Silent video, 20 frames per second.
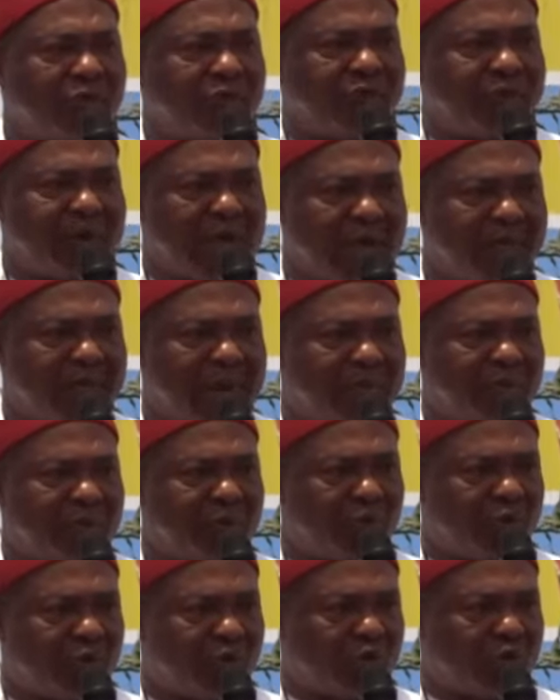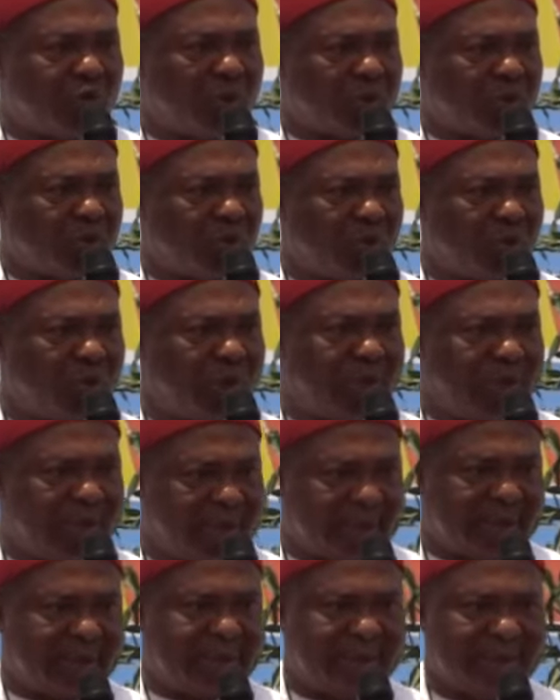to farm and produce what we will
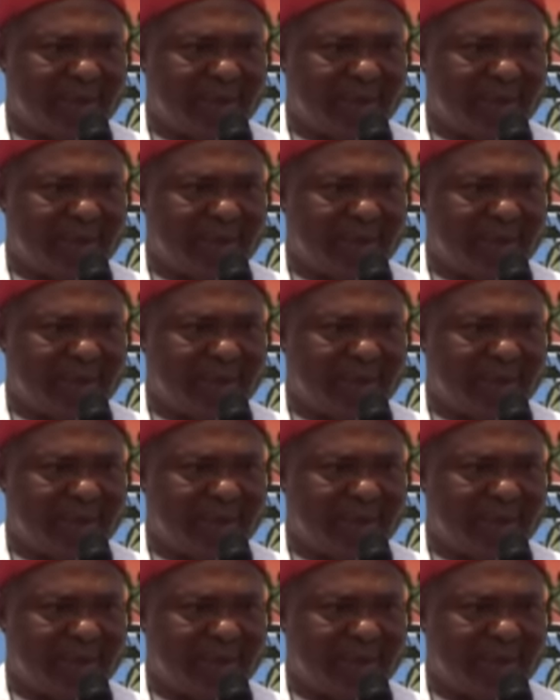eat,